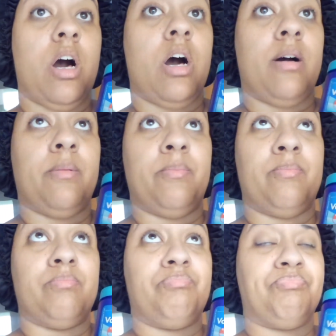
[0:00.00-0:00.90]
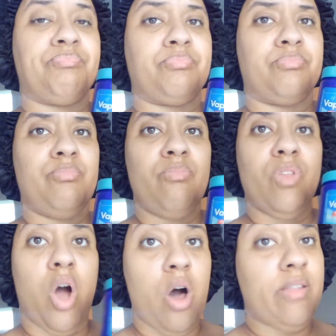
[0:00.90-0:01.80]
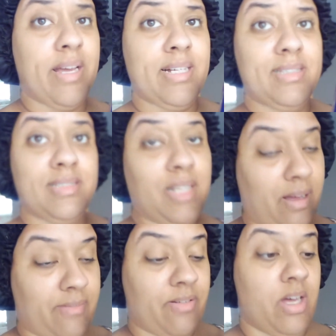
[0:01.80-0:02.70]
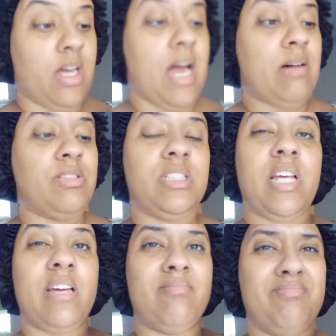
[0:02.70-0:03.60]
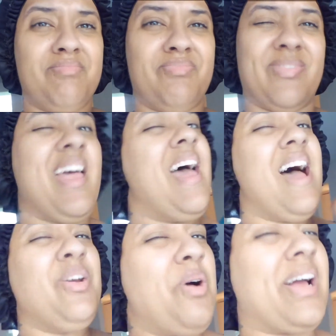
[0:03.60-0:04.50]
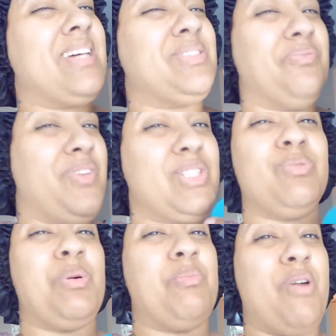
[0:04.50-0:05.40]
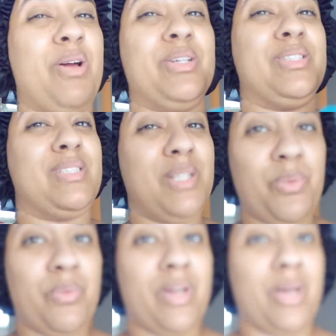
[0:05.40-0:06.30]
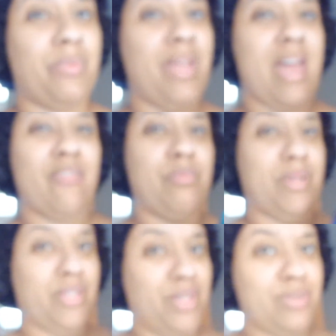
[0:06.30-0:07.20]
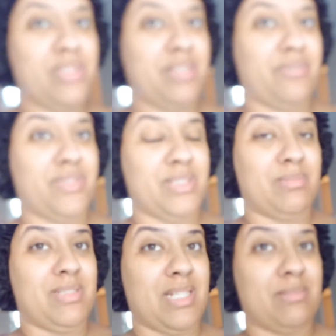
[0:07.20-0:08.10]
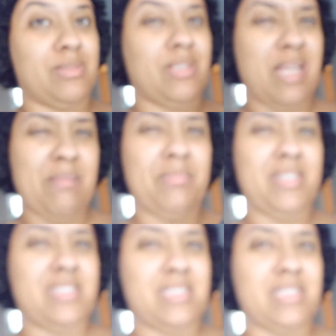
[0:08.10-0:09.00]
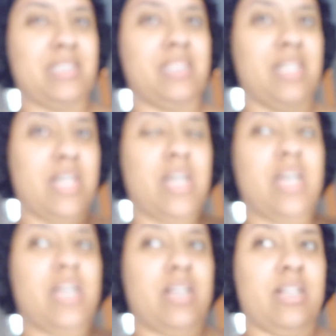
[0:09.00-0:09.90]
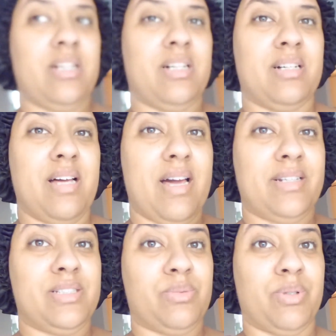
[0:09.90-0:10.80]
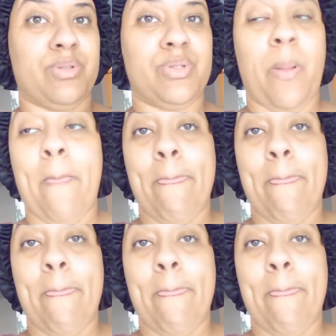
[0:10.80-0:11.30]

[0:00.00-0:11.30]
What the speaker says: all that good stuff. I was just like, I know I got some Vicks rub around here somewhere, and we haven't been using it for some time, so let me see how this works.